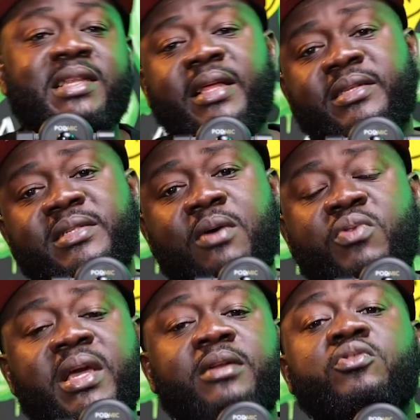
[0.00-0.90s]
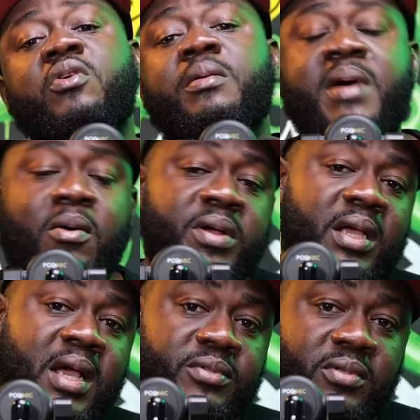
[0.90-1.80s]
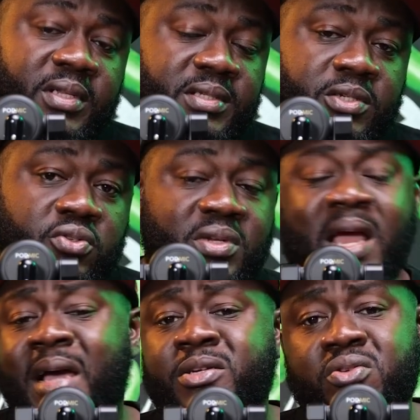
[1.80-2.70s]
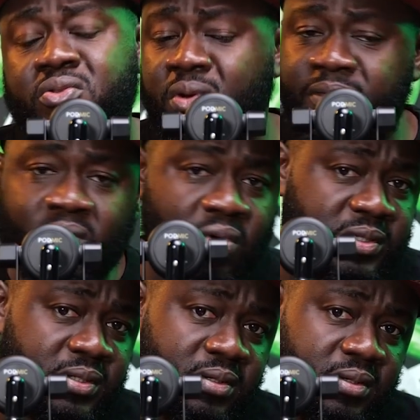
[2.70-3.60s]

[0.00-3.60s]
little that we can talk about when it comes to this issue. There are issues of the court.